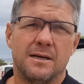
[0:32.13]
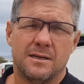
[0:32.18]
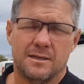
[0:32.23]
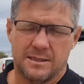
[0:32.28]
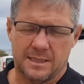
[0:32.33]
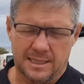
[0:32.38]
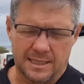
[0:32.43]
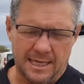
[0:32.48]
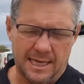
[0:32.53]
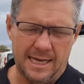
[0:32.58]

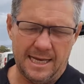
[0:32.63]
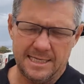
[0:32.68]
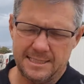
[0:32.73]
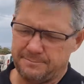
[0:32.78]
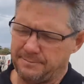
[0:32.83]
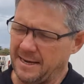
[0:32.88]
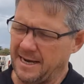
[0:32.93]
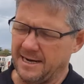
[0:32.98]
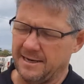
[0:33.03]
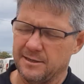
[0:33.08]
The glass
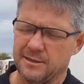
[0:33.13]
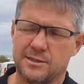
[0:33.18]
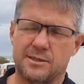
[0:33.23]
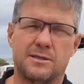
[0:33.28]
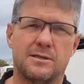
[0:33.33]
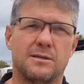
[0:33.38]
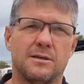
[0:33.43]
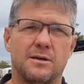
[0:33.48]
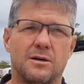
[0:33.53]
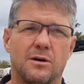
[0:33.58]

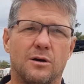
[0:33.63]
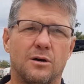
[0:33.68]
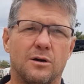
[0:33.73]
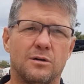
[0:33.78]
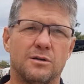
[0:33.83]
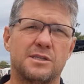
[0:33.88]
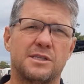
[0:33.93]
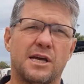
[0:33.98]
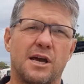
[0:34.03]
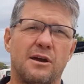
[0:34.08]
panels
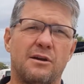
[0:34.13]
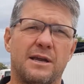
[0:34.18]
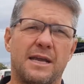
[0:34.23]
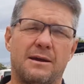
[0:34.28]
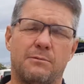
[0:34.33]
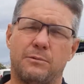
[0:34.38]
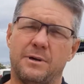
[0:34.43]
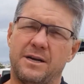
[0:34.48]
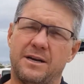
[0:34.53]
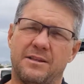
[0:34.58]
also
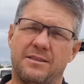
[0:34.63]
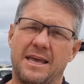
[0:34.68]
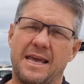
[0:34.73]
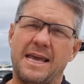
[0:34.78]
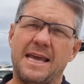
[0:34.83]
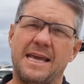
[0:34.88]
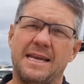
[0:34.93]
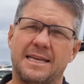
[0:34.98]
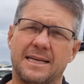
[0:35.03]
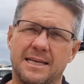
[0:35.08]
get rid of the
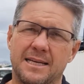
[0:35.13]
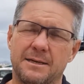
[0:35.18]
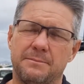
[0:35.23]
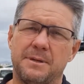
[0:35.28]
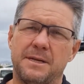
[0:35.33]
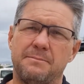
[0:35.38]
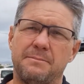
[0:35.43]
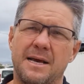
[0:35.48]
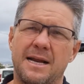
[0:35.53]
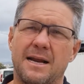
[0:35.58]
heat a little
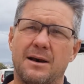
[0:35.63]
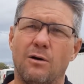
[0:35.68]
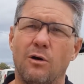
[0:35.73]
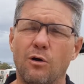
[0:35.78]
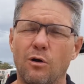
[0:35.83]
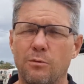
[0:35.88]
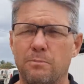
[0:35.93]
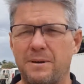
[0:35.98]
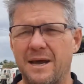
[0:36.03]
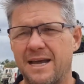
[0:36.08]
bit better.
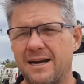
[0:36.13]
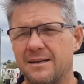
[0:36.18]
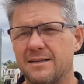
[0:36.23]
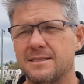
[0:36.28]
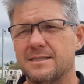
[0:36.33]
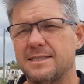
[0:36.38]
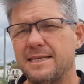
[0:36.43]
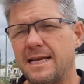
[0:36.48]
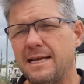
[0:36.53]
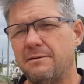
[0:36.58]
All panels
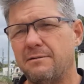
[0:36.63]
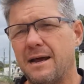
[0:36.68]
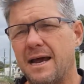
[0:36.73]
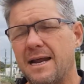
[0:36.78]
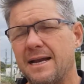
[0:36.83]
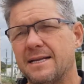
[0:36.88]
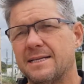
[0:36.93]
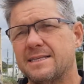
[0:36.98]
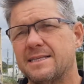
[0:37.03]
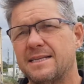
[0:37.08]

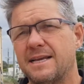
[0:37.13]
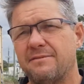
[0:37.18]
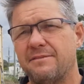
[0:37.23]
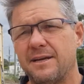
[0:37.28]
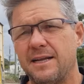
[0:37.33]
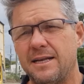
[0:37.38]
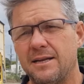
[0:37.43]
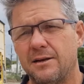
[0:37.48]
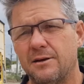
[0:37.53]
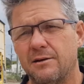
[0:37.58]
derate at
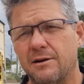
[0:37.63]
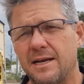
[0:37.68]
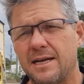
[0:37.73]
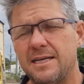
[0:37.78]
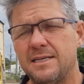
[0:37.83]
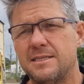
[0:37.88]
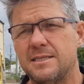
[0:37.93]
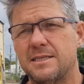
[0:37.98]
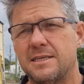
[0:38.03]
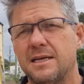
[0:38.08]
70
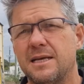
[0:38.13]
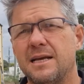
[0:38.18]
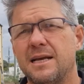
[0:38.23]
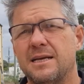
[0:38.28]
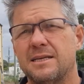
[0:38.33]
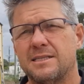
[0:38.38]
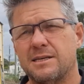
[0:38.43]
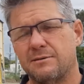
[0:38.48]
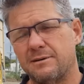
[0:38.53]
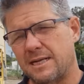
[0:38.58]
degrees,
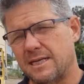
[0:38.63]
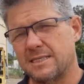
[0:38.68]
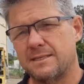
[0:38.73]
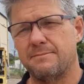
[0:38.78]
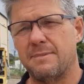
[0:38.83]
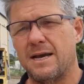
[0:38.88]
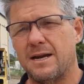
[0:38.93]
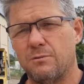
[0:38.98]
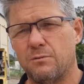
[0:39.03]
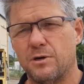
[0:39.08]
so it doesn't
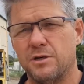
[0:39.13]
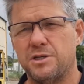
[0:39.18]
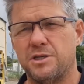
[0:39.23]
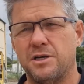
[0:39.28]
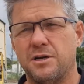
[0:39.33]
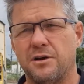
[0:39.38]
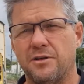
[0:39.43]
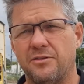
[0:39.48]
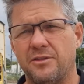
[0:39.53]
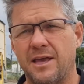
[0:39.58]
matter what you
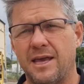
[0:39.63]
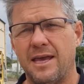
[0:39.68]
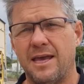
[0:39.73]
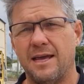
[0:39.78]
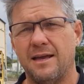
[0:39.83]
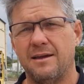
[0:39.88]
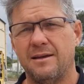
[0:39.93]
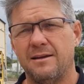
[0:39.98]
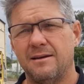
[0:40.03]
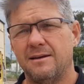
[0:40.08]
got
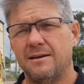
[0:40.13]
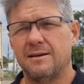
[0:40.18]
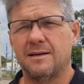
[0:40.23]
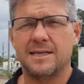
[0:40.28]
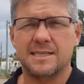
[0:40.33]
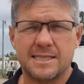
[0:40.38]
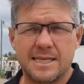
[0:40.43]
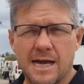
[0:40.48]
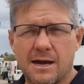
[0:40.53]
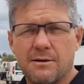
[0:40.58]
there.
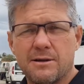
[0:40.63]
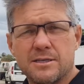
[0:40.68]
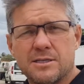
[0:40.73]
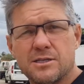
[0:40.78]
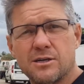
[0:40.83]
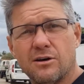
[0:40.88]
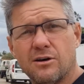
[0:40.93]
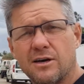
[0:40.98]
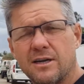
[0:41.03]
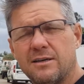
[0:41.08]
Let's go
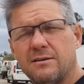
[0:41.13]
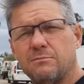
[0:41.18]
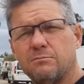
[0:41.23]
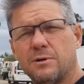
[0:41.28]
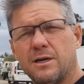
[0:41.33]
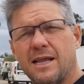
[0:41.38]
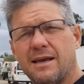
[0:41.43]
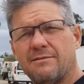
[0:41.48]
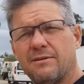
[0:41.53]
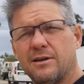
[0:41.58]
inside and
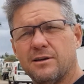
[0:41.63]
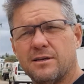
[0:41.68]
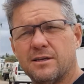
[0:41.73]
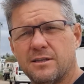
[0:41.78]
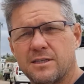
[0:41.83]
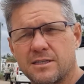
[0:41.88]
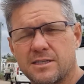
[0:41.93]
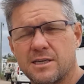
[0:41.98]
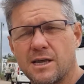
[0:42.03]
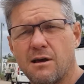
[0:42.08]
we'll have a look
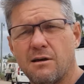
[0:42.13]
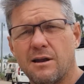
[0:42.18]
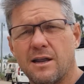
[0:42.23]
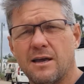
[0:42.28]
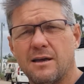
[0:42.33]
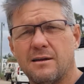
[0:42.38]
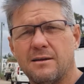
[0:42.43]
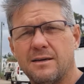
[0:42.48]
at the solar